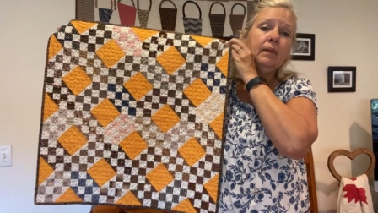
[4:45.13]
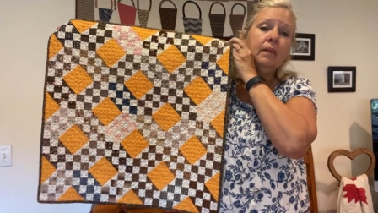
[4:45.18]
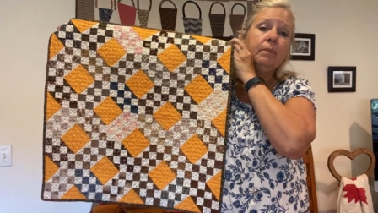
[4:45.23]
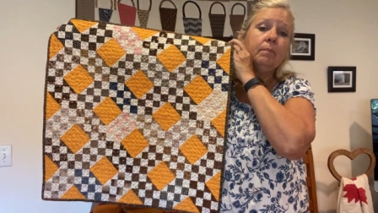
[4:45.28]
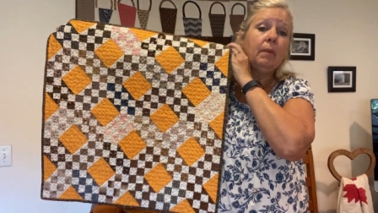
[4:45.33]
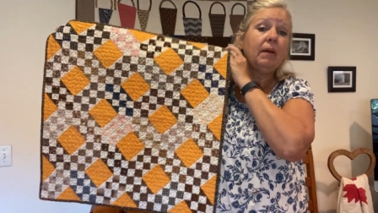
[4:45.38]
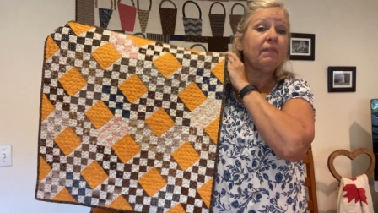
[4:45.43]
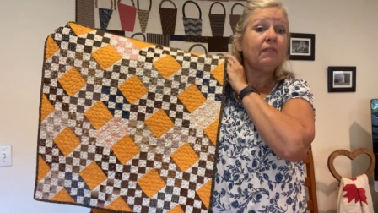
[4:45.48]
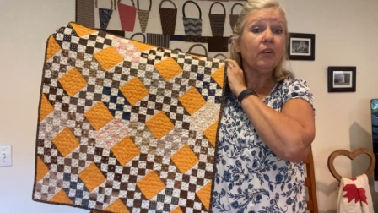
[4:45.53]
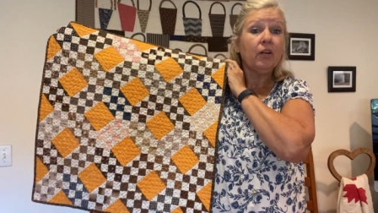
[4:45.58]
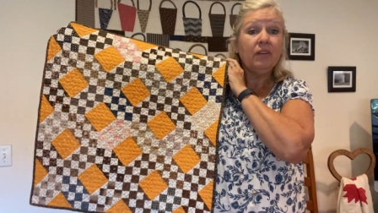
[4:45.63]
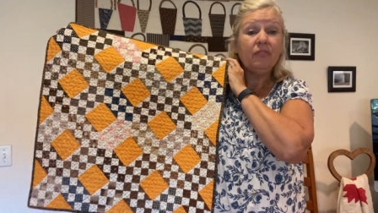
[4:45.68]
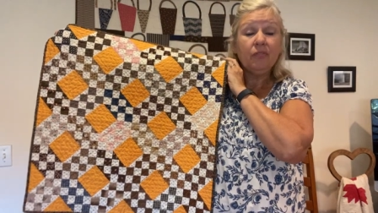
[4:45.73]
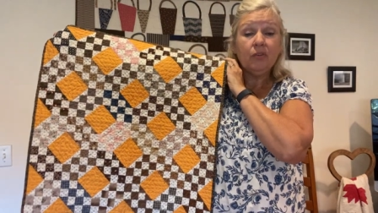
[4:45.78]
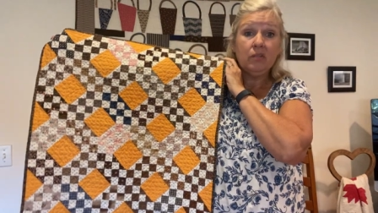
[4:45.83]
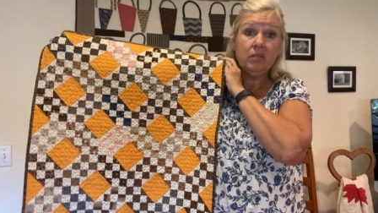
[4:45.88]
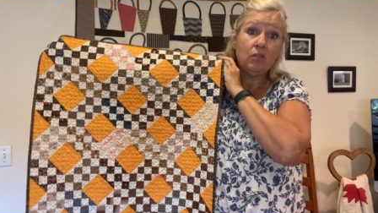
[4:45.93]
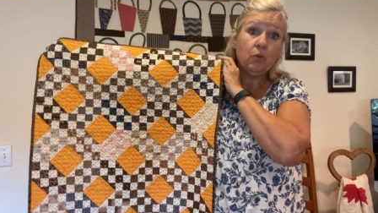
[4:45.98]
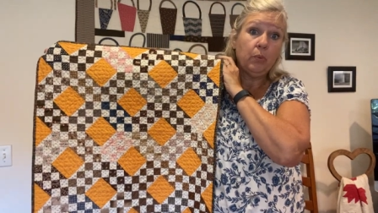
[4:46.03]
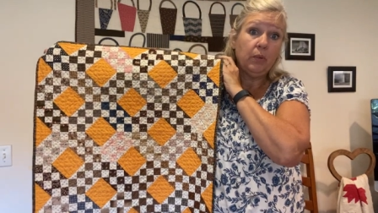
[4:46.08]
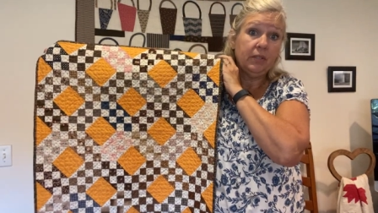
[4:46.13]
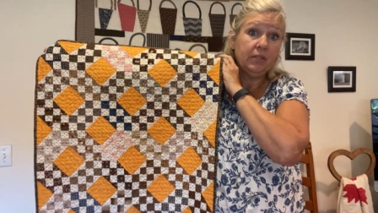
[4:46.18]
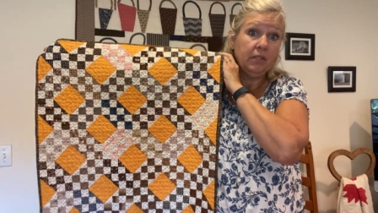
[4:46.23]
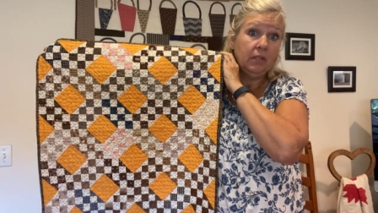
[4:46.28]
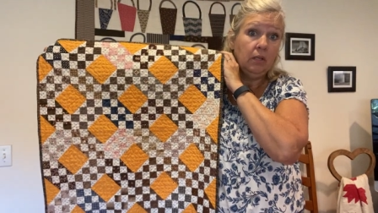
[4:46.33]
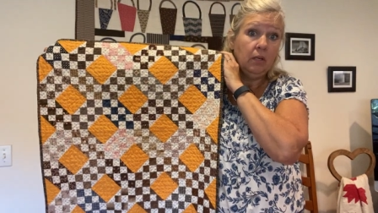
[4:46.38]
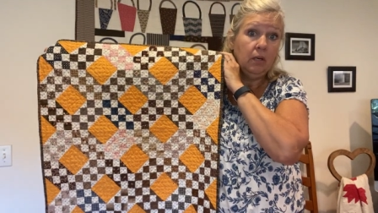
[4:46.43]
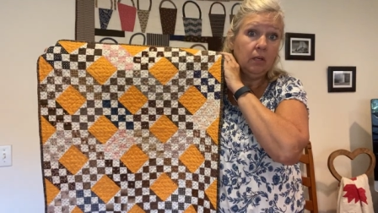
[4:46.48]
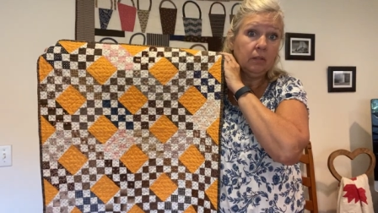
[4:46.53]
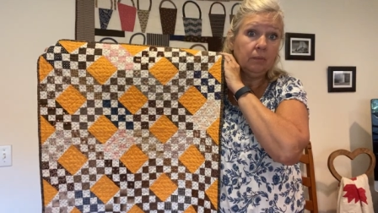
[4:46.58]
My very first quilt
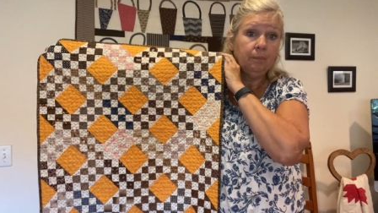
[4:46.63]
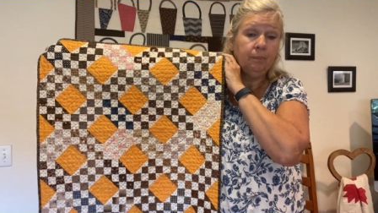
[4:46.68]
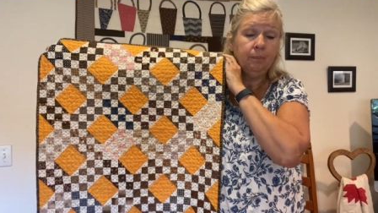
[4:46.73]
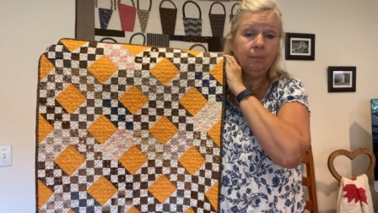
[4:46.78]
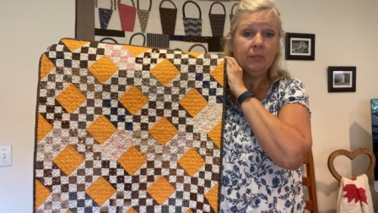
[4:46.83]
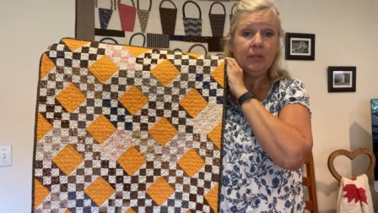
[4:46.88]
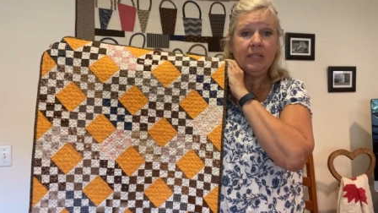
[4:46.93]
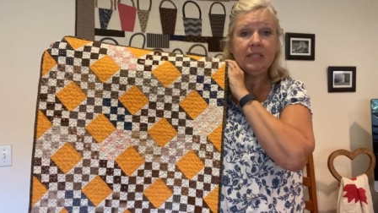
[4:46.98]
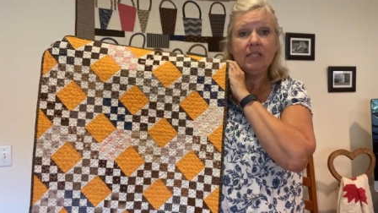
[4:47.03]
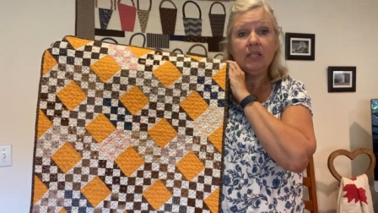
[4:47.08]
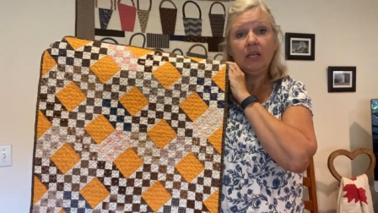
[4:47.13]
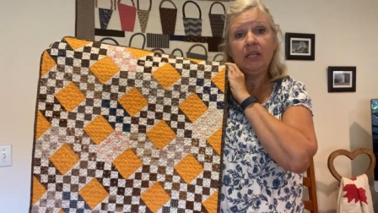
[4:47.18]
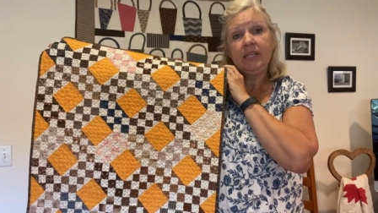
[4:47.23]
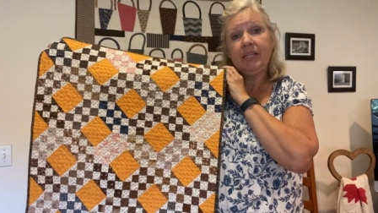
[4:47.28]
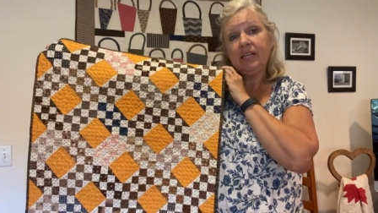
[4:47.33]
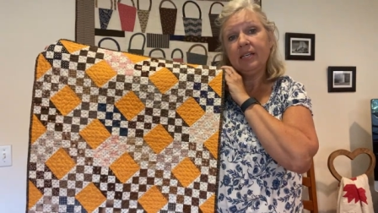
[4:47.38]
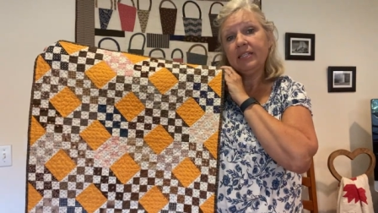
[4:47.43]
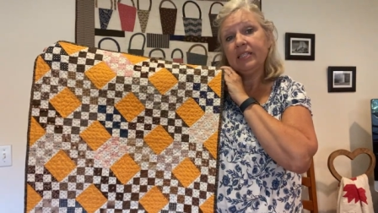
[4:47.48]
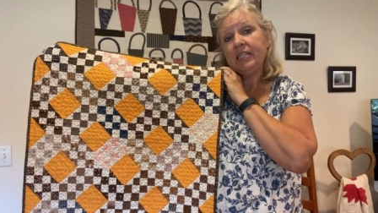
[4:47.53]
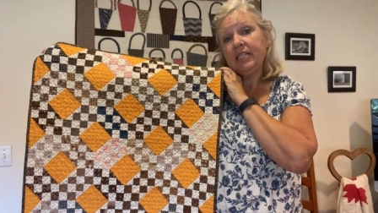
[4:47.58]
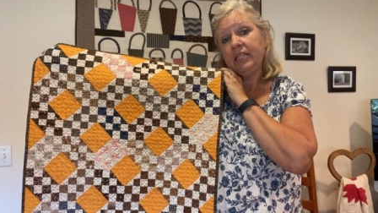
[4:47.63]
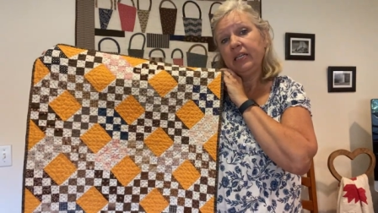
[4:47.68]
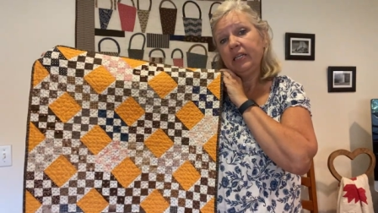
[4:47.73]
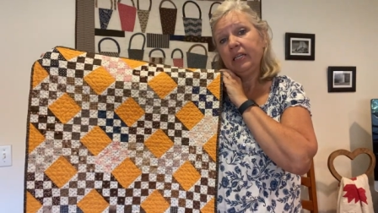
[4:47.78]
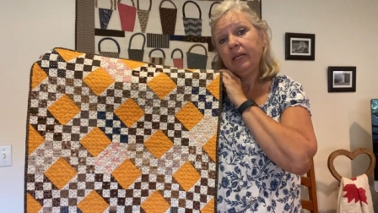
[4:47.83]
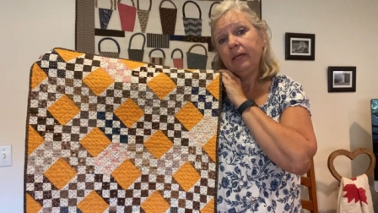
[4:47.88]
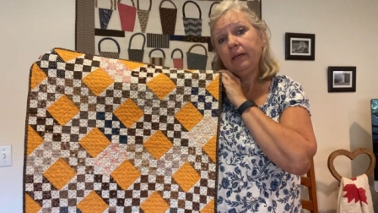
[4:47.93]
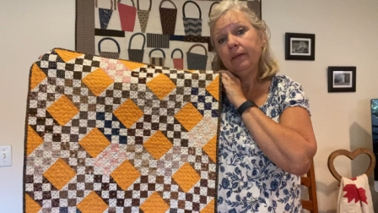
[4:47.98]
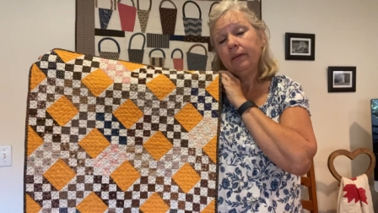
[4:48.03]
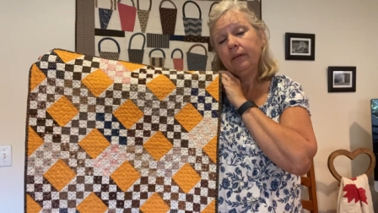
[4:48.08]
along. I saw an
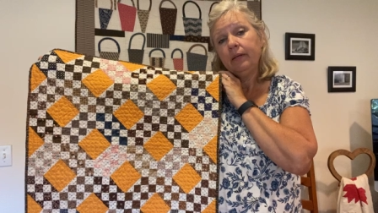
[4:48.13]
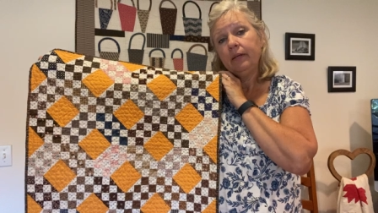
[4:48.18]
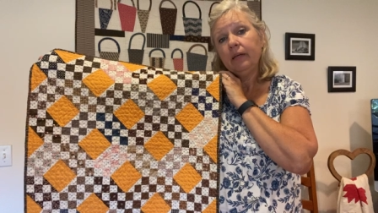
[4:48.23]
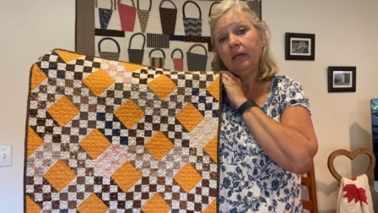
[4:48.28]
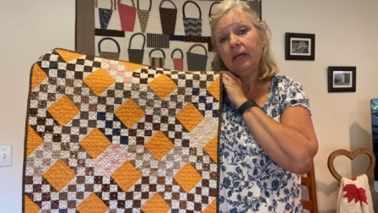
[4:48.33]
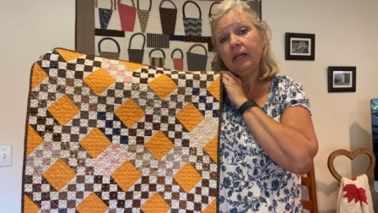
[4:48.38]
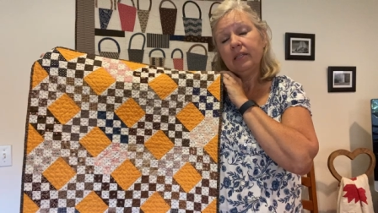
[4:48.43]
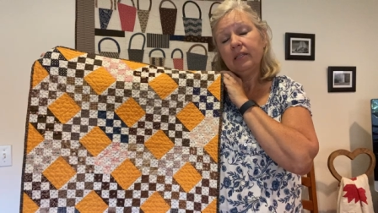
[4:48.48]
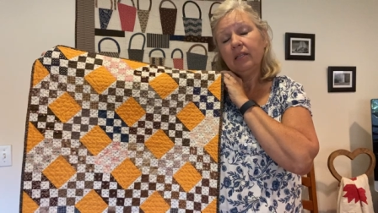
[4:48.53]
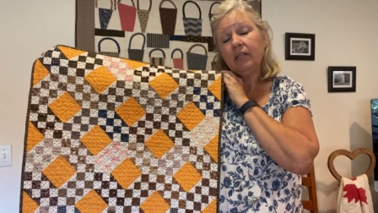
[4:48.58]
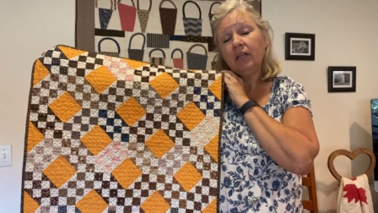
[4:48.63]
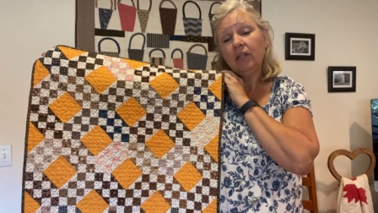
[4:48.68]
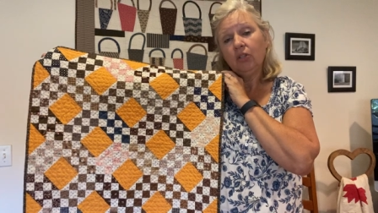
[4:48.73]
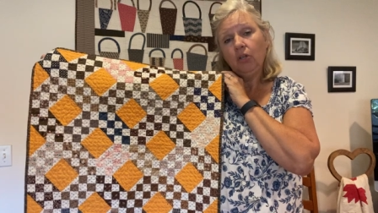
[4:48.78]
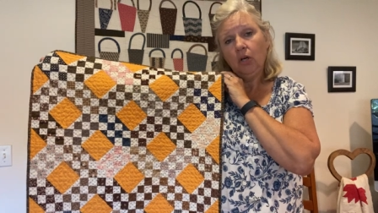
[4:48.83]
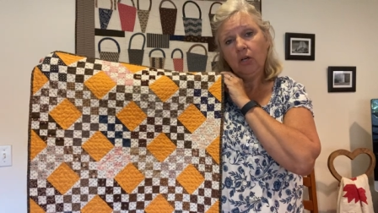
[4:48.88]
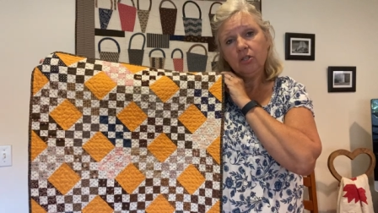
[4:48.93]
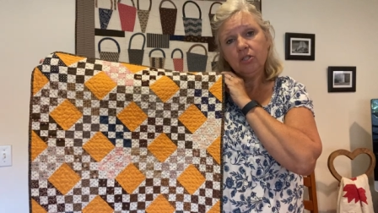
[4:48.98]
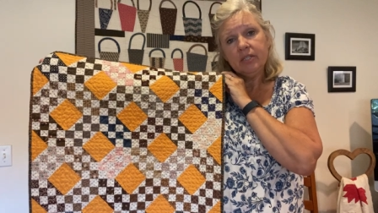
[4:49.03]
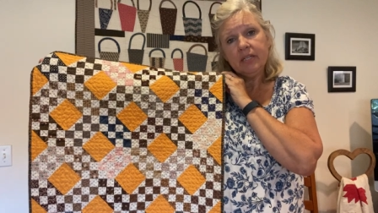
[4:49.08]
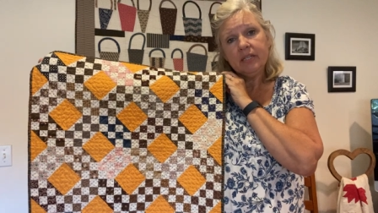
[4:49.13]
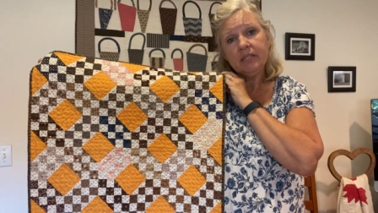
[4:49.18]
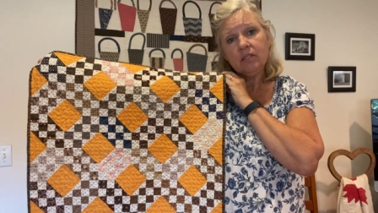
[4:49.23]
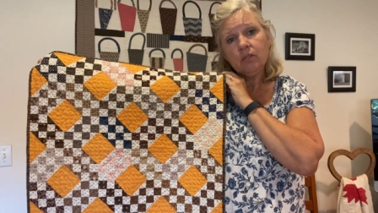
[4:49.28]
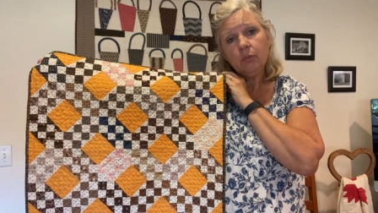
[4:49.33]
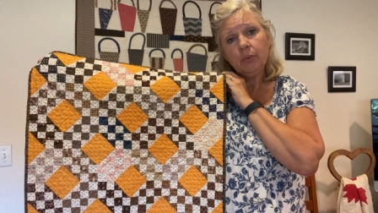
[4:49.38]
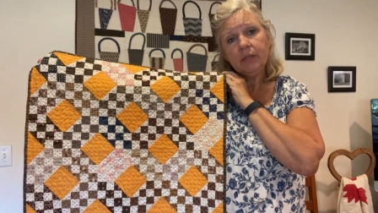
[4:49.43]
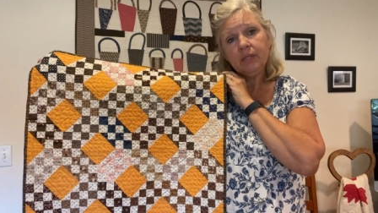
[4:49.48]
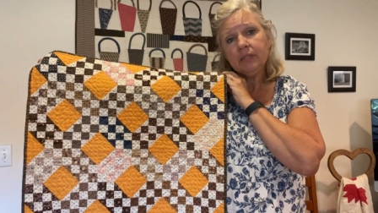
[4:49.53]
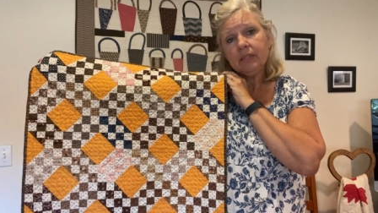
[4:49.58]
antique in a large size
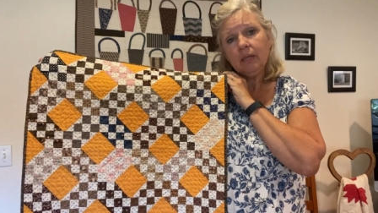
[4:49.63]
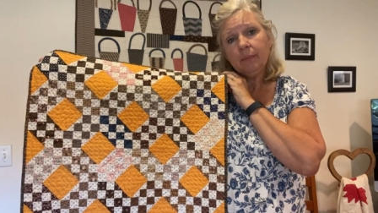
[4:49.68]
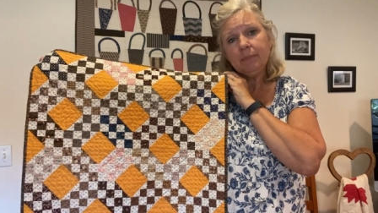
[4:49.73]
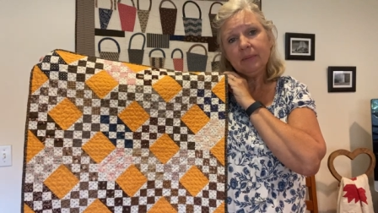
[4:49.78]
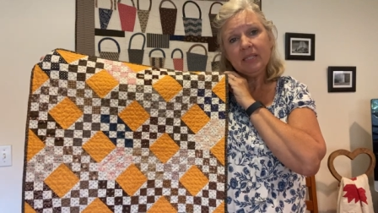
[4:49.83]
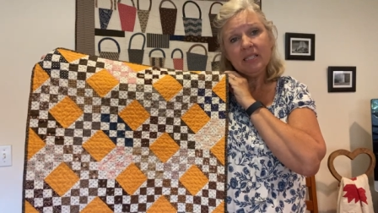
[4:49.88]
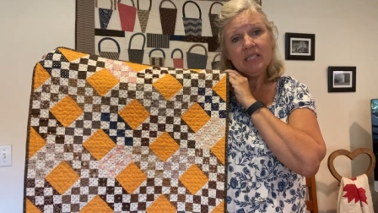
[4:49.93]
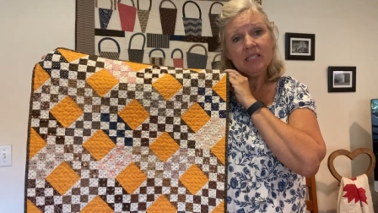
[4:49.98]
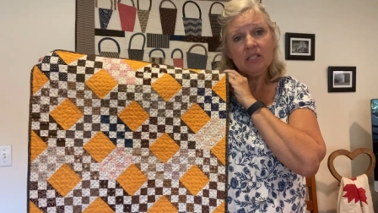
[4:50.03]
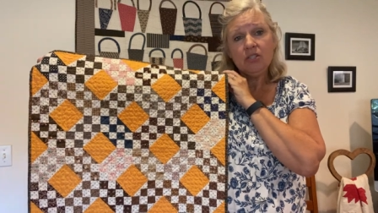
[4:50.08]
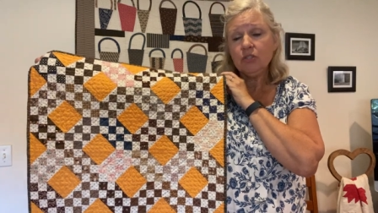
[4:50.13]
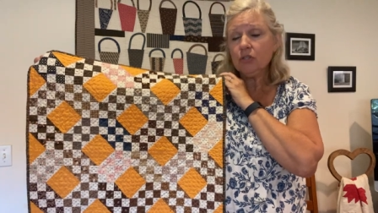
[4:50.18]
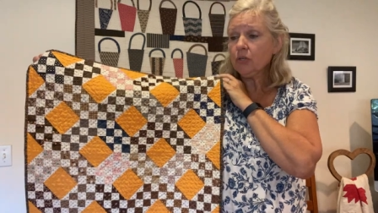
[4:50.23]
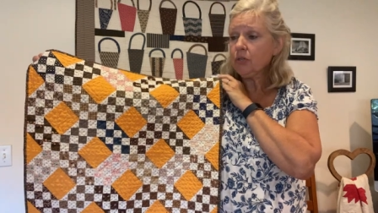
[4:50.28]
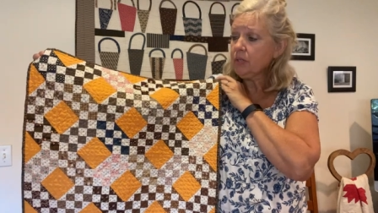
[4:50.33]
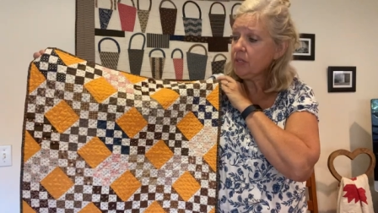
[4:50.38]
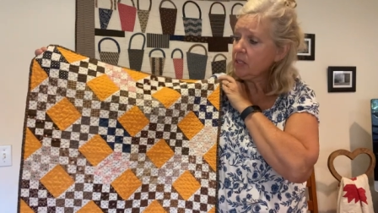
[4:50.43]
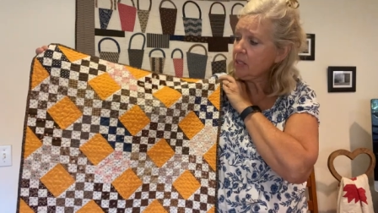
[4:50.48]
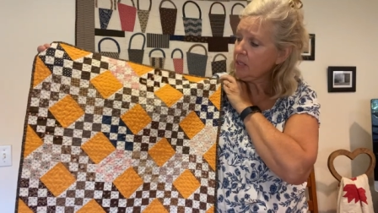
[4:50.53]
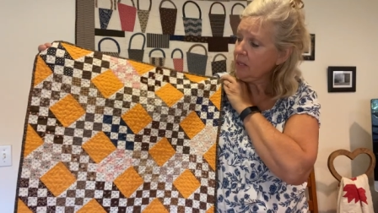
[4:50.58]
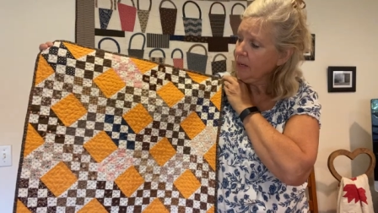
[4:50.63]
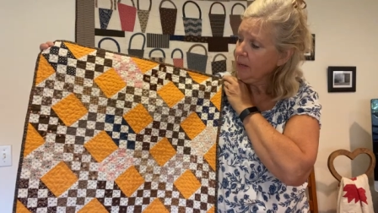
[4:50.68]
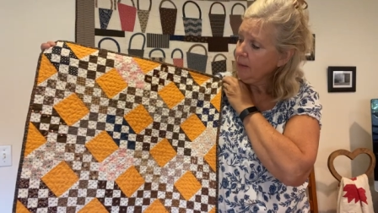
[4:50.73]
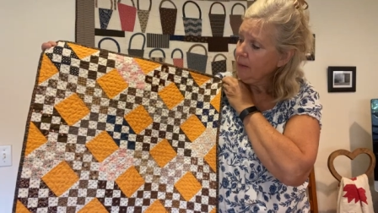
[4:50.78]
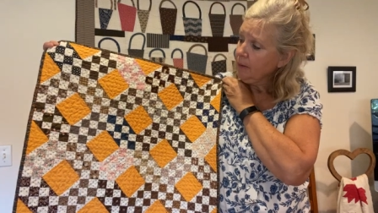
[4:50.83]
quilt up in Sisters